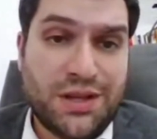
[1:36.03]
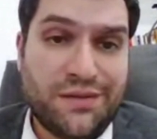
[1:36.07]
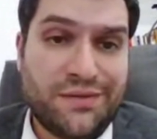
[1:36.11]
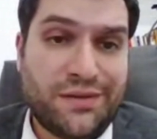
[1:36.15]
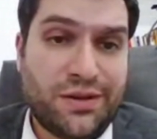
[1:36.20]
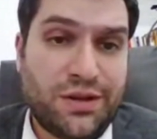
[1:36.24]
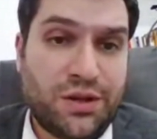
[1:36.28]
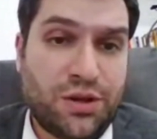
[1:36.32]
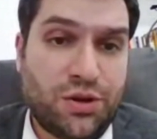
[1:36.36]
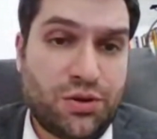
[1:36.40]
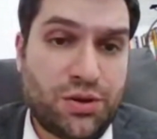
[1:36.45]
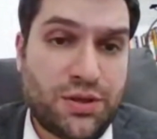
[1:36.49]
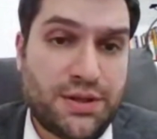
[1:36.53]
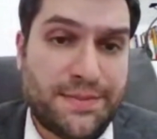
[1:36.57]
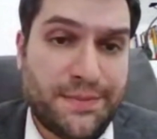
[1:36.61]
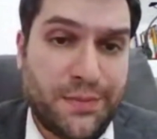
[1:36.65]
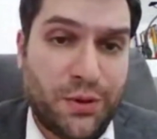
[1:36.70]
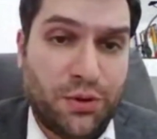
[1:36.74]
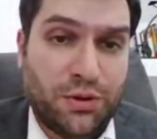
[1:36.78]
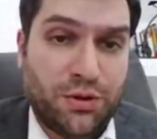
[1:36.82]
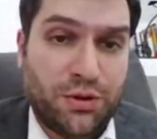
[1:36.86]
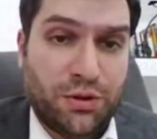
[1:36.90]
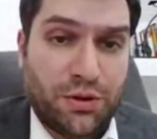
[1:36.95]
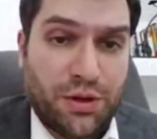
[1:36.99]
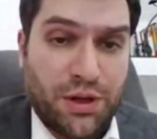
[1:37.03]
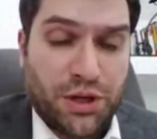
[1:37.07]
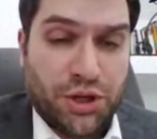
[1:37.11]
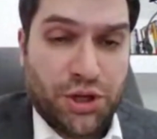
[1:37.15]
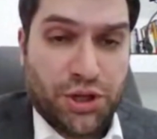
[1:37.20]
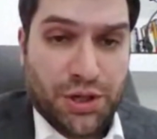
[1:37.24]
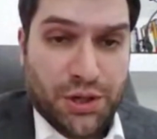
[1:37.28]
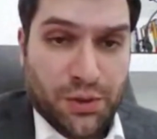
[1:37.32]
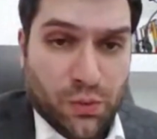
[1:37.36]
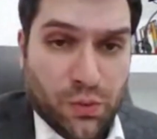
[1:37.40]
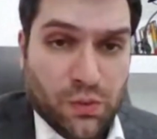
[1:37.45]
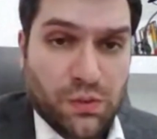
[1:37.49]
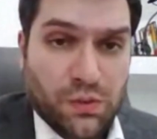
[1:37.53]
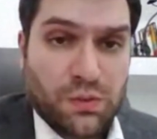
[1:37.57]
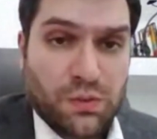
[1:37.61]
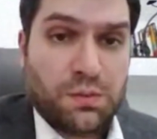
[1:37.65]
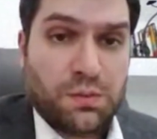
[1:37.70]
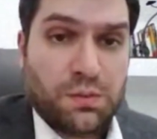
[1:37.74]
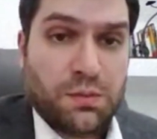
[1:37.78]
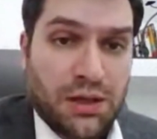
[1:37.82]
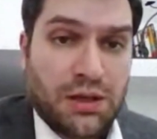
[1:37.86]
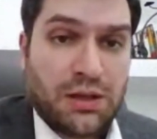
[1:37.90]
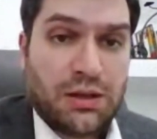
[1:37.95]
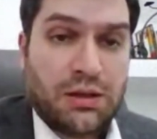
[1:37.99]
Even your small donation would
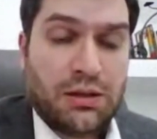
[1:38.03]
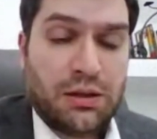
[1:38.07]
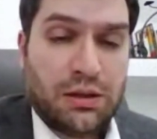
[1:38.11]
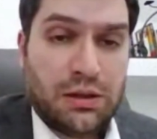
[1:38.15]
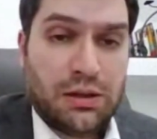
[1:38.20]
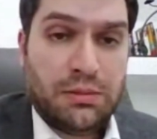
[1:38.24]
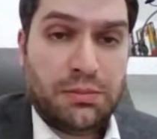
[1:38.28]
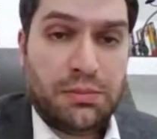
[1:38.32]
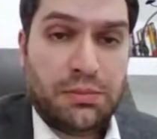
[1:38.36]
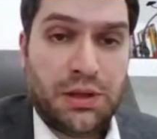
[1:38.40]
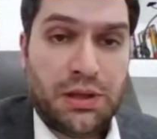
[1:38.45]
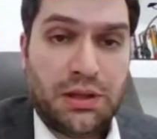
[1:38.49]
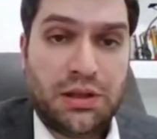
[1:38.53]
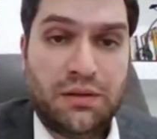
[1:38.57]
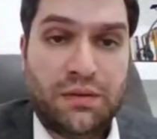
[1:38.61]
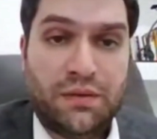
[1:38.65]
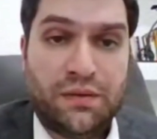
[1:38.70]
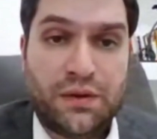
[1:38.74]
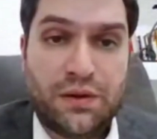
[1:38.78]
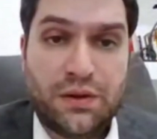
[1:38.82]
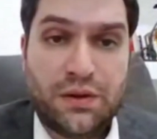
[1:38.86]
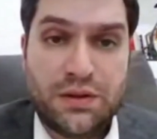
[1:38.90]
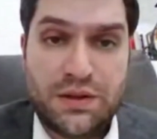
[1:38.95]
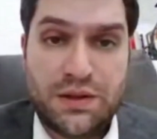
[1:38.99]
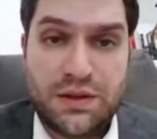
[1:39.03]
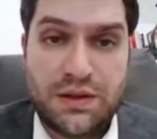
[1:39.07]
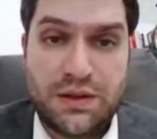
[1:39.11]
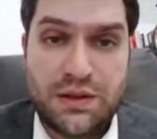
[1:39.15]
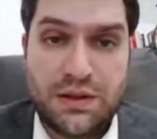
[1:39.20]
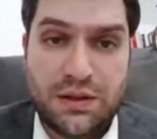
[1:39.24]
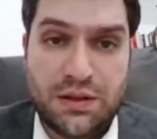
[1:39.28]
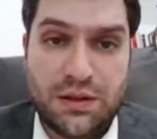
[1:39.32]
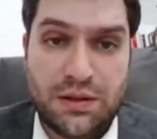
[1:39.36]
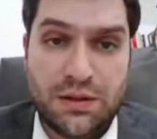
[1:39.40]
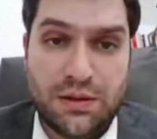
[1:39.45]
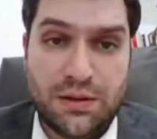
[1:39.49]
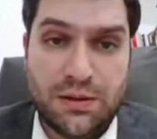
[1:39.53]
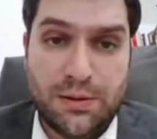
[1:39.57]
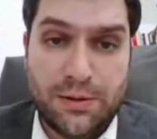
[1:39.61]
make a big difference.